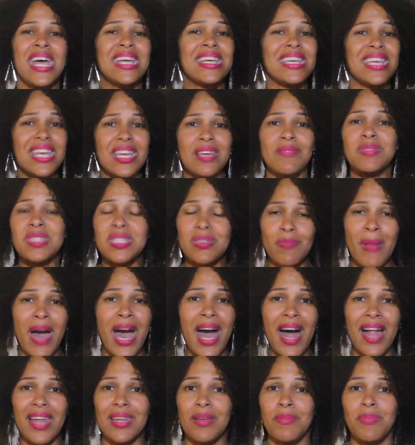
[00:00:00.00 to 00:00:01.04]
keep
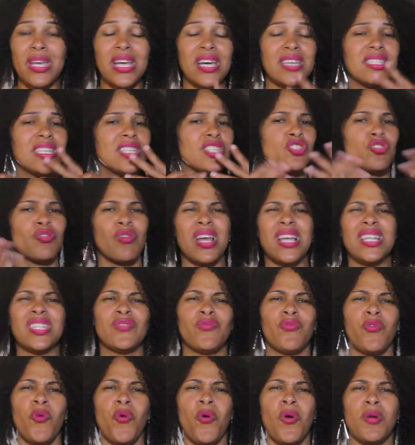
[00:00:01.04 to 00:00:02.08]
smiling because it
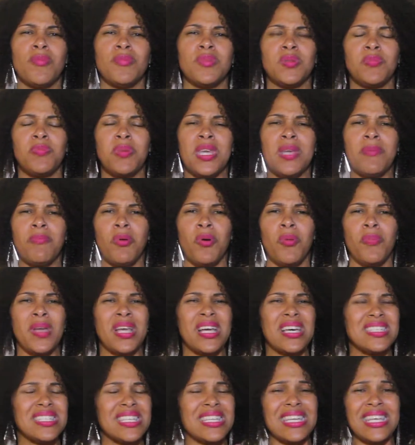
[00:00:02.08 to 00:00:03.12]
transforms people,
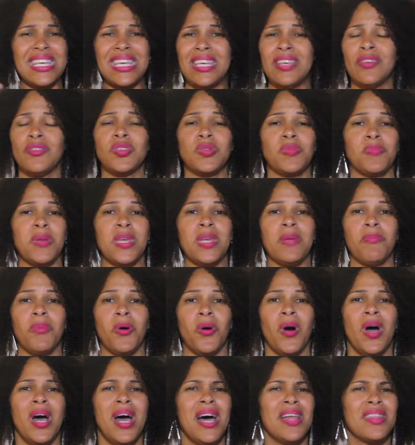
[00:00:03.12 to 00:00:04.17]
because it heals
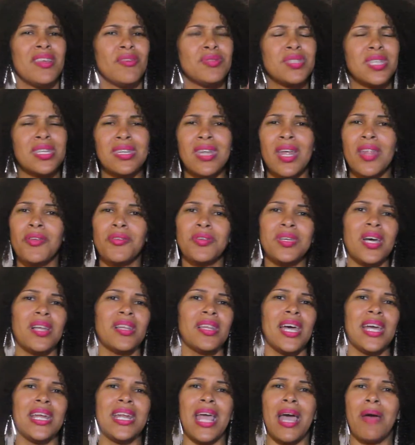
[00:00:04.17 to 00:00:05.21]
people. There was another young
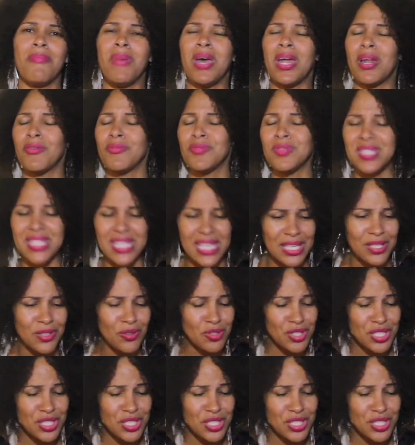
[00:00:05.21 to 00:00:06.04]
lady I met who's Kendall.